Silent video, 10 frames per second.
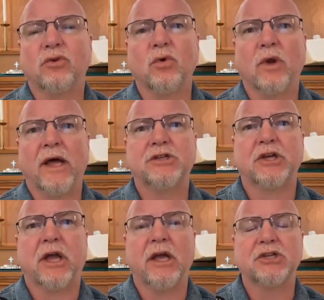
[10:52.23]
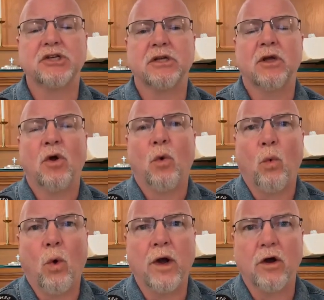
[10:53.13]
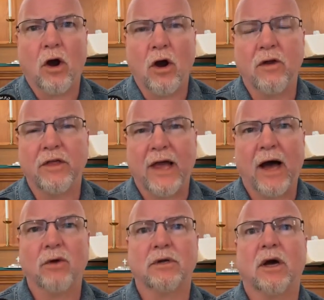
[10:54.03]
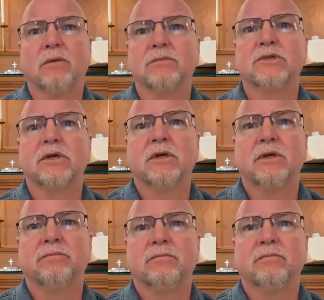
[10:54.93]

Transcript: school education what are the outcomes?